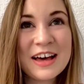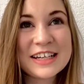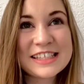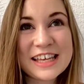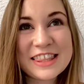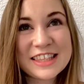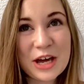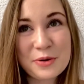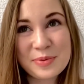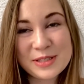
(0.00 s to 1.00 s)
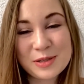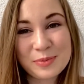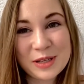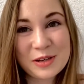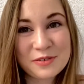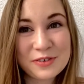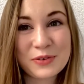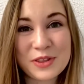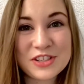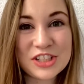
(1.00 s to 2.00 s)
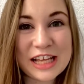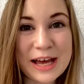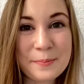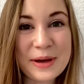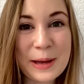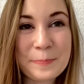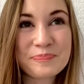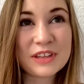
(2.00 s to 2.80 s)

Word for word: because I think that would be super cute for fourth of July, but